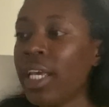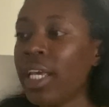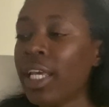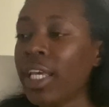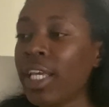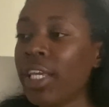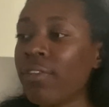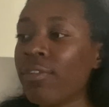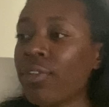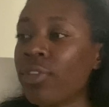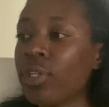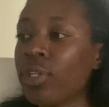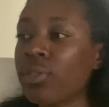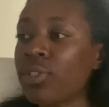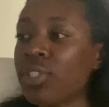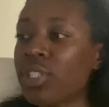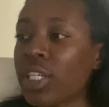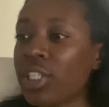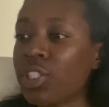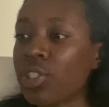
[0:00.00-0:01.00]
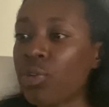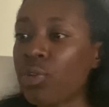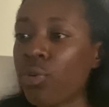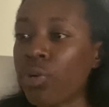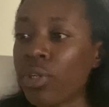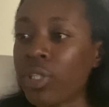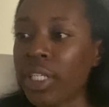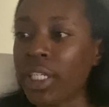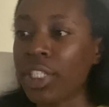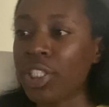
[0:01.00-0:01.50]
even though such a
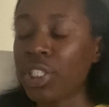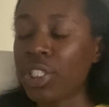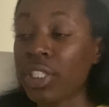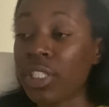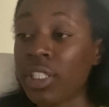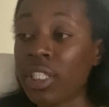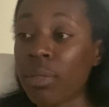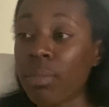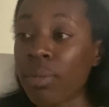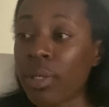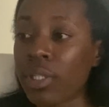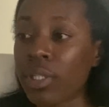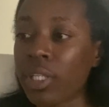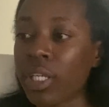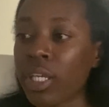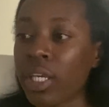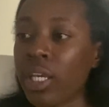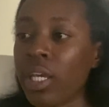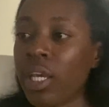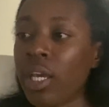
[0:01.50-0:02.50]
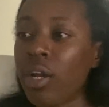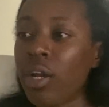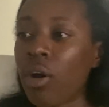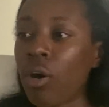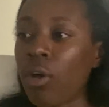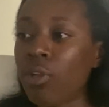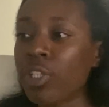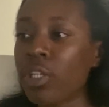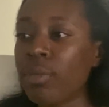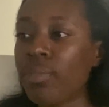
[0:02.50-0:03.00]
correlation is typically
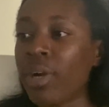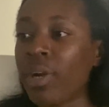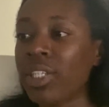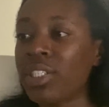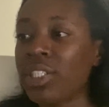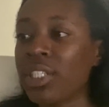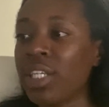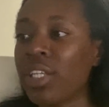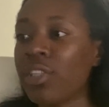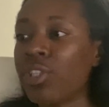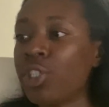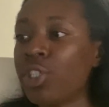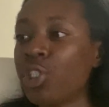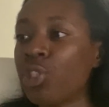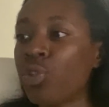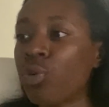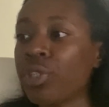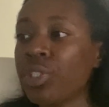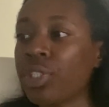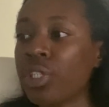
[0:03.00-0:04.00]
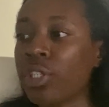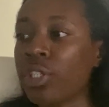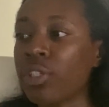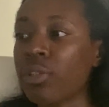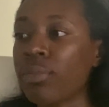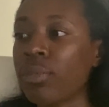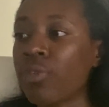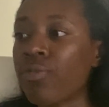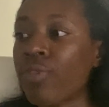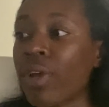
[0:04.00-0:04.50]
only present in the short
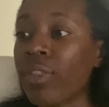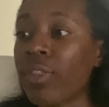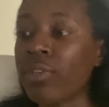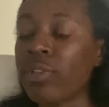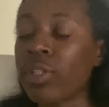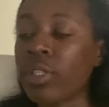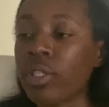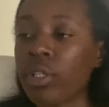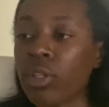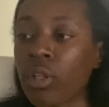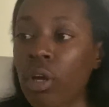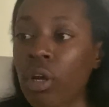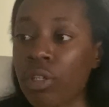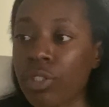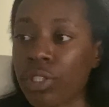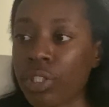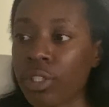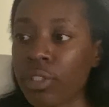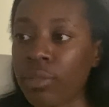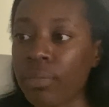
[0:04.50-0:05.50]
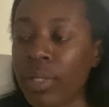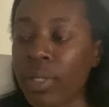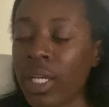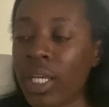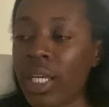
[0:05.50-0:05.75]
term rather than the long term.